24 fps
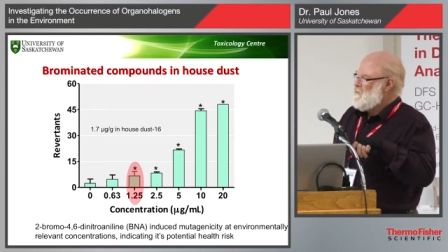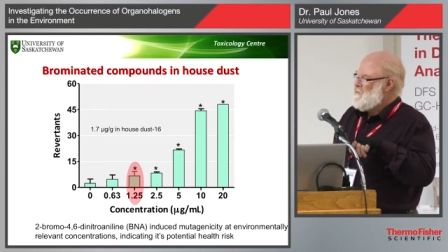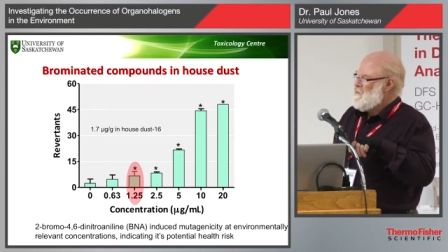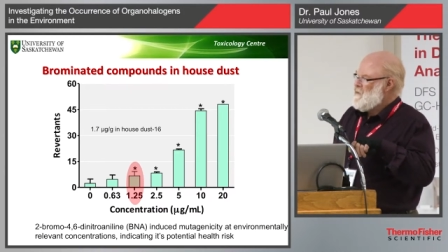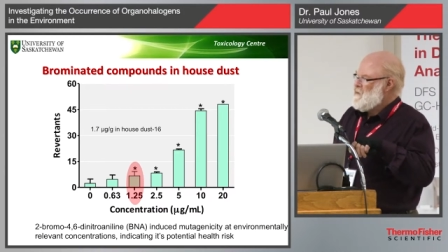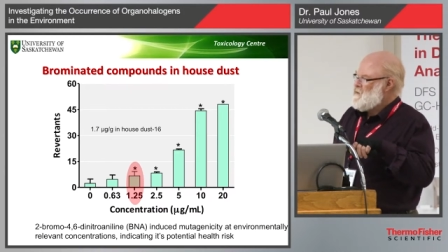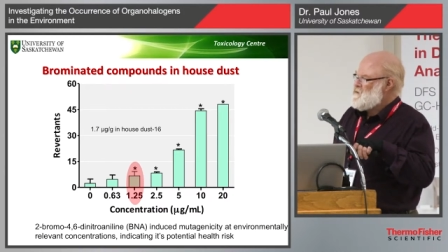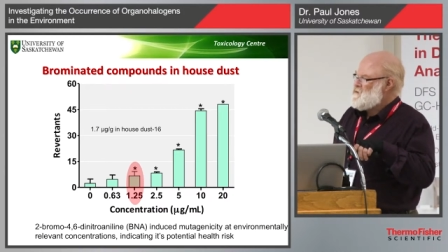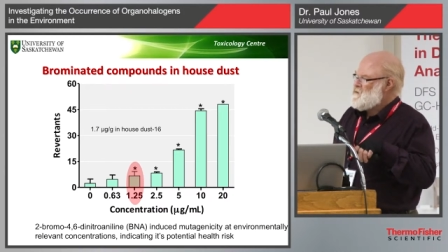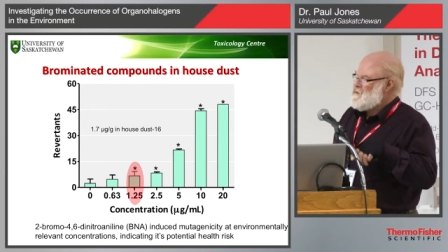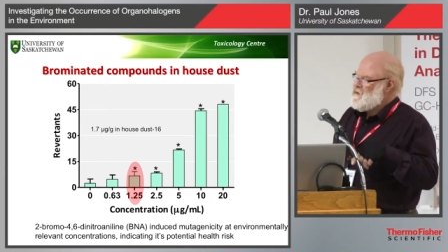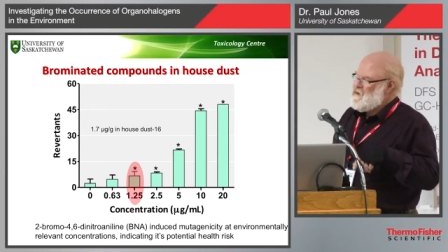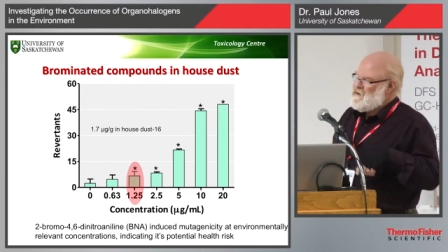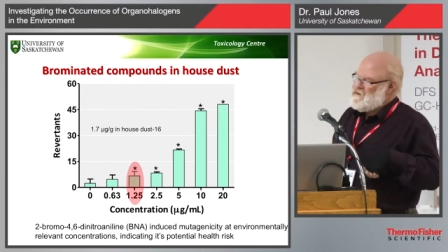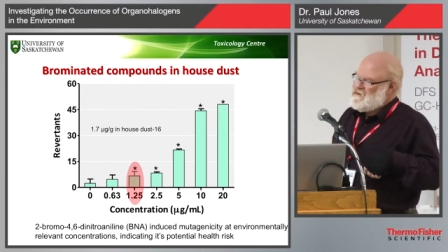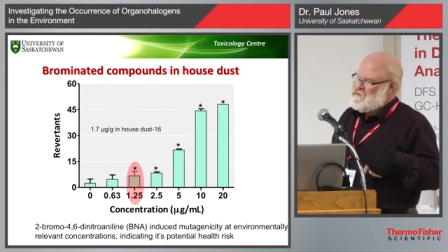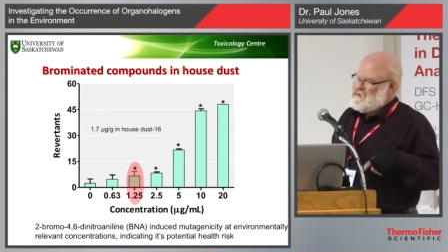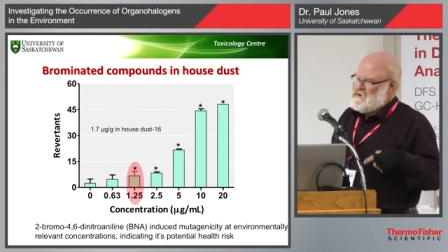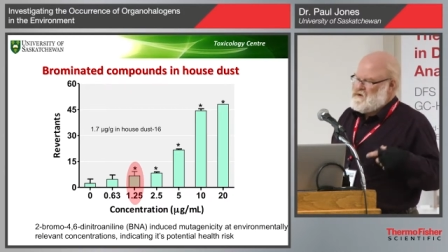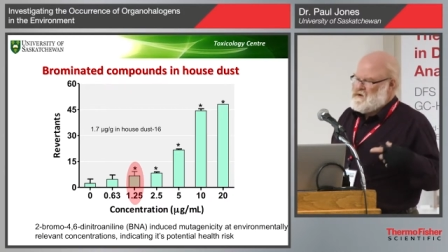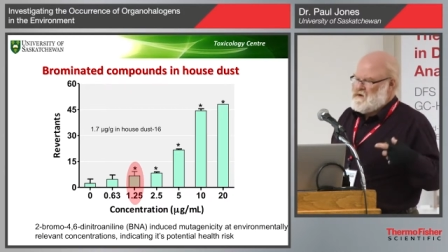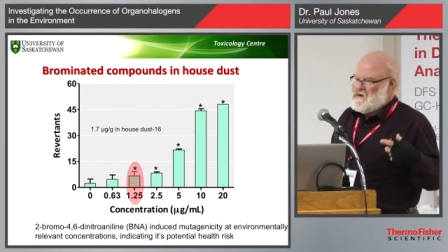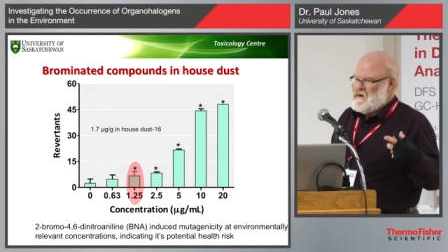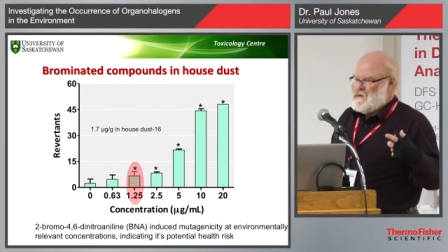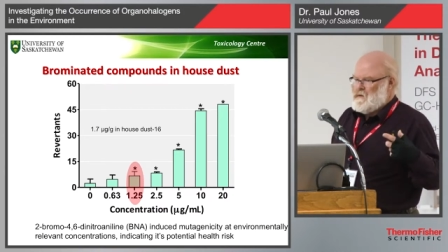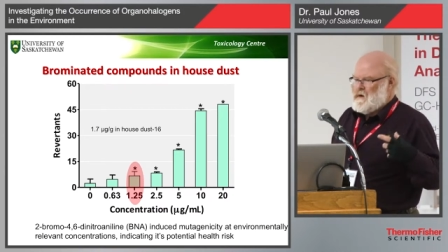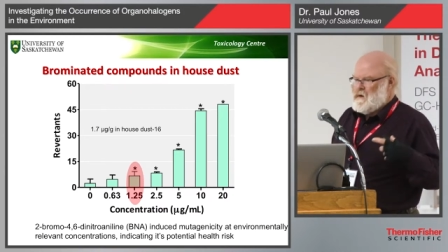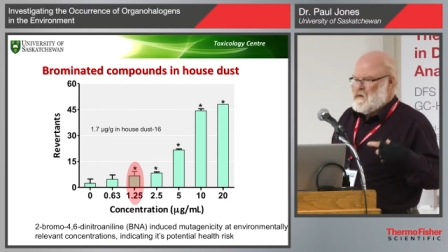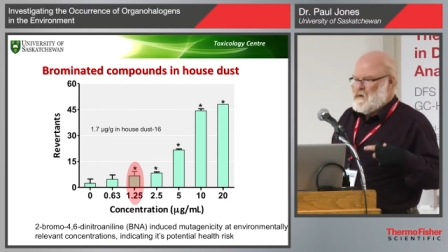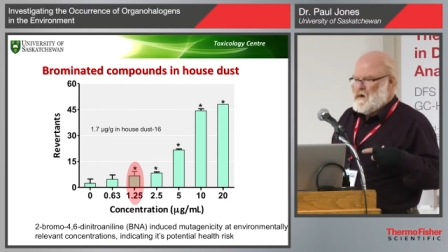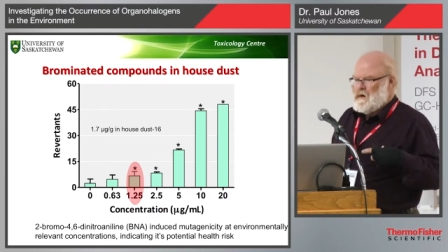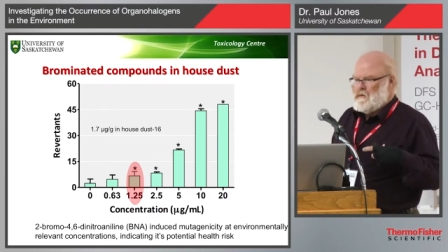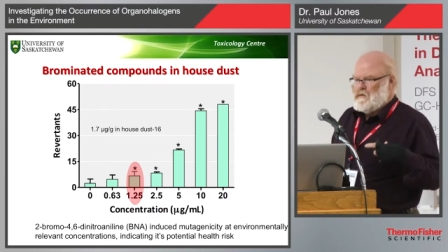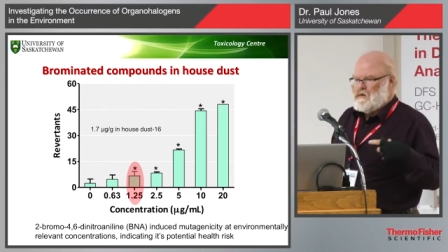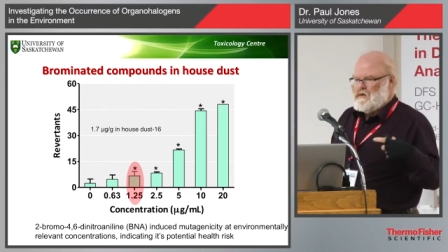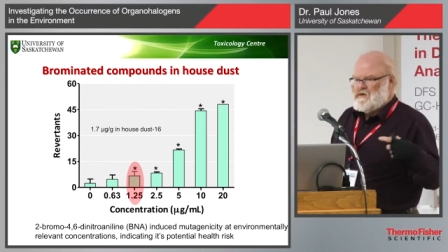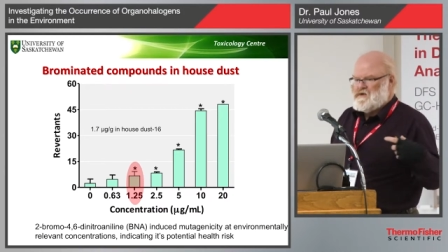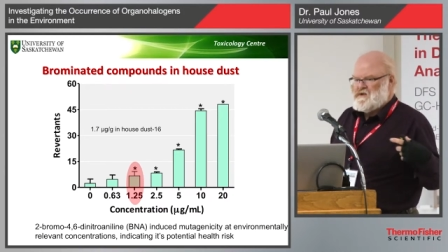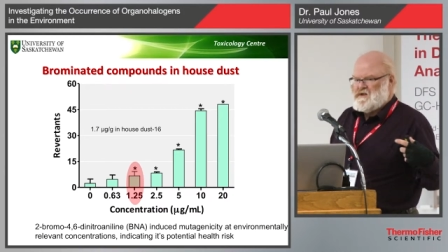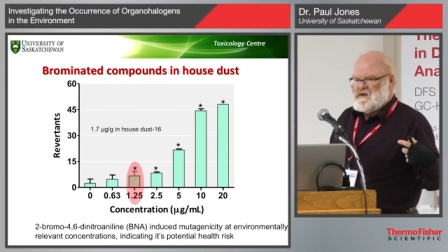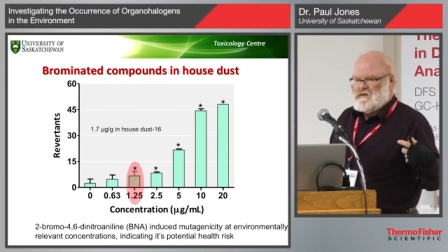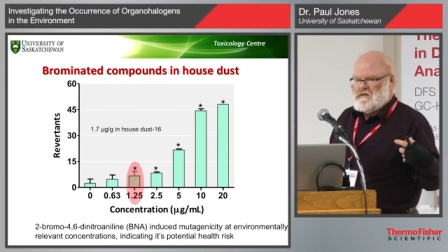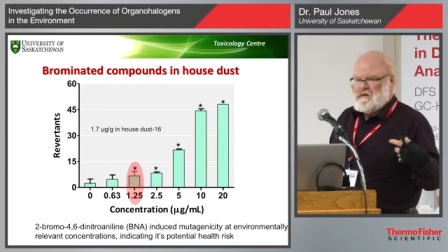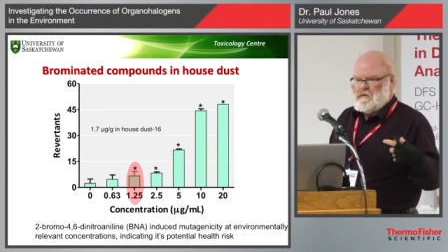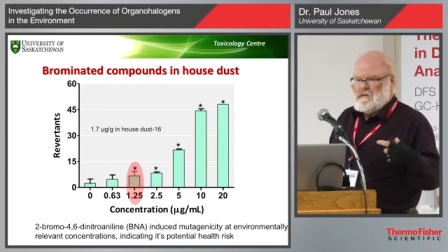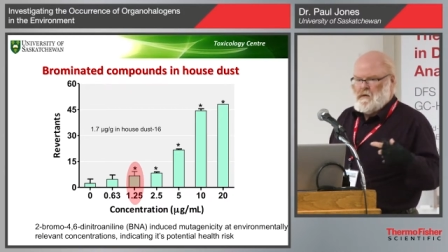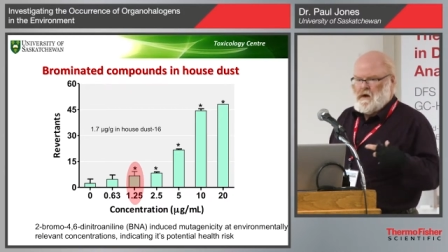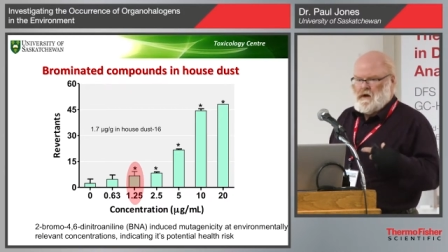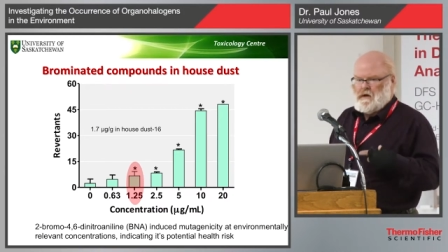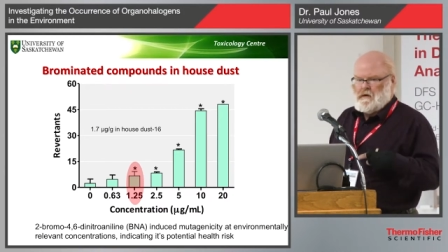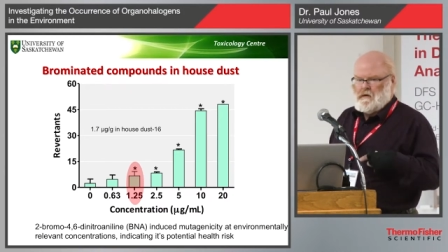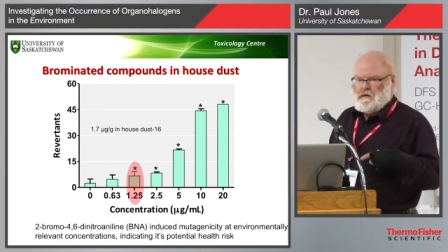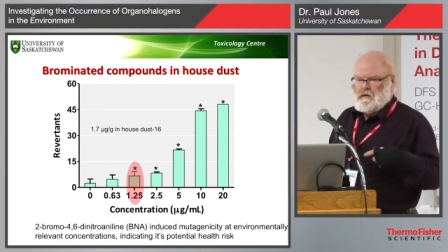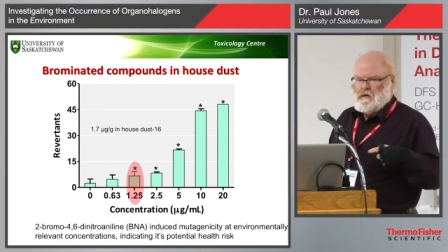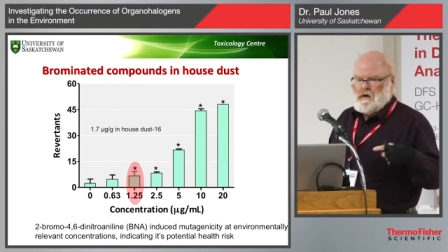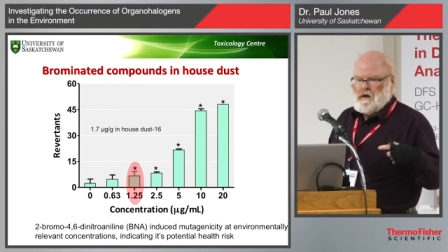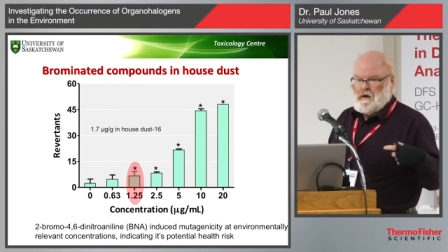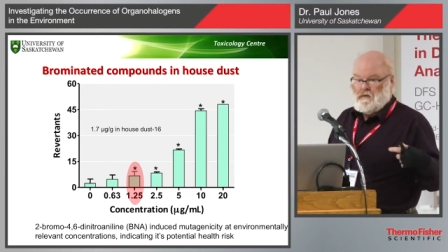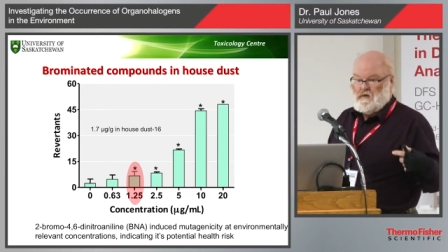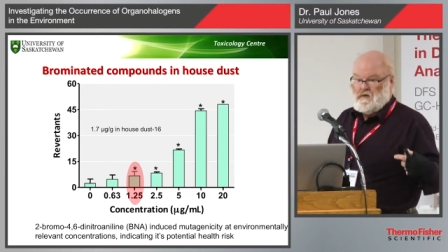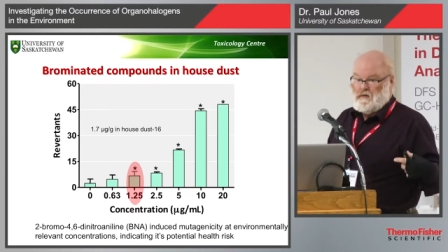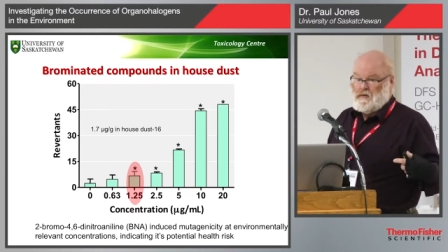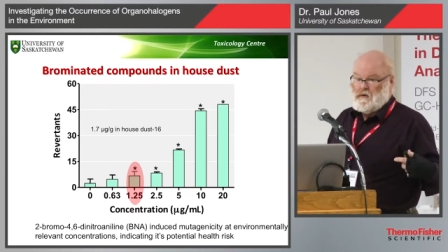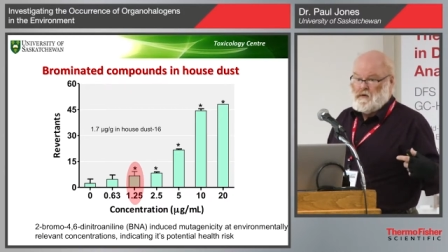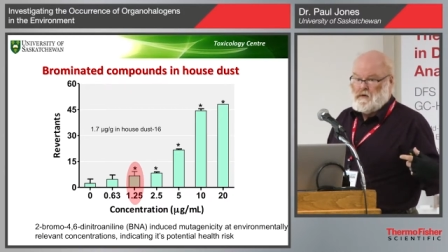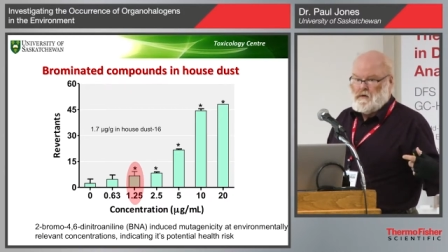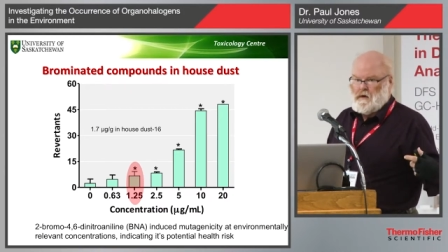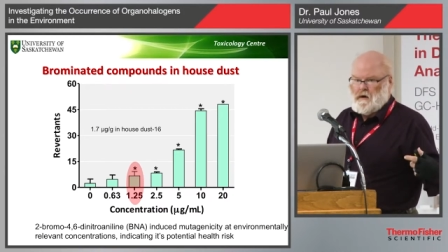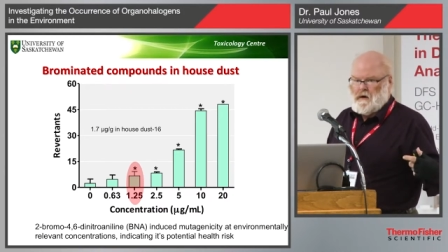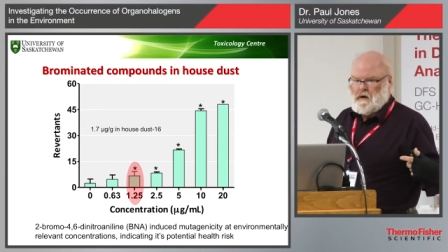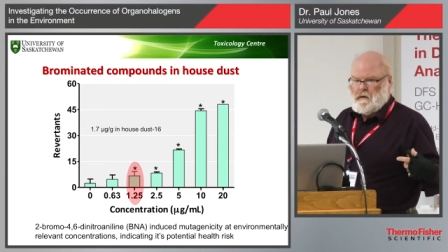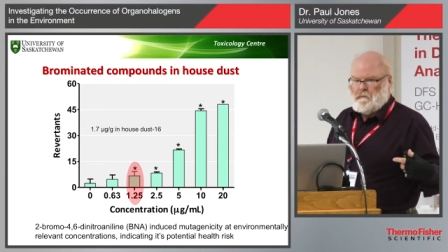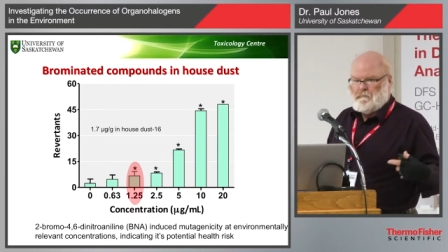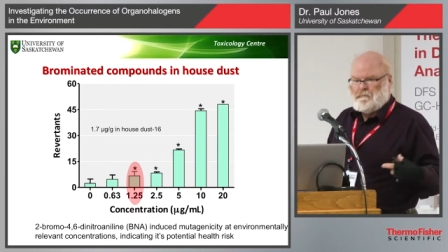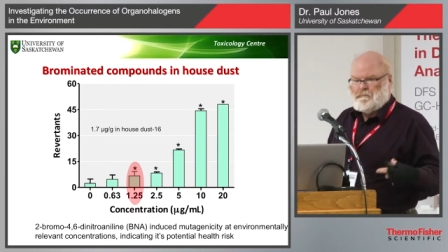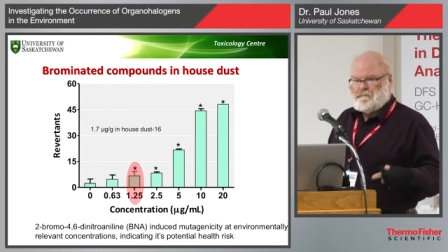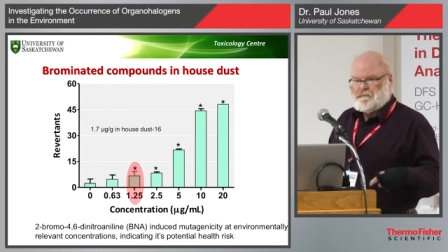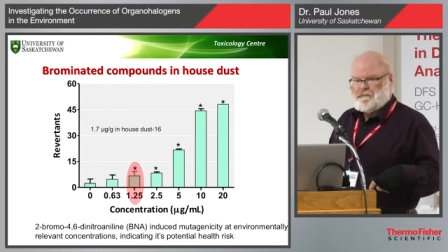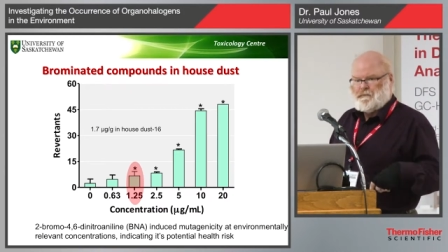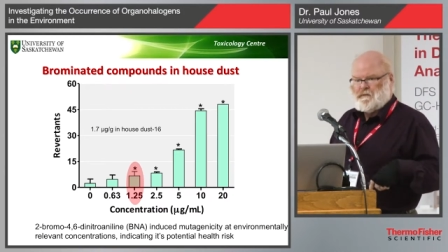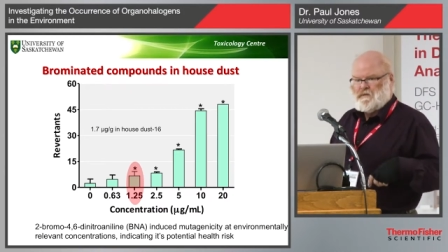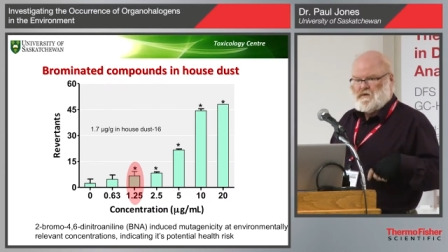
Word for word: House dust, we're seeing about 1.7 micrograms per gram.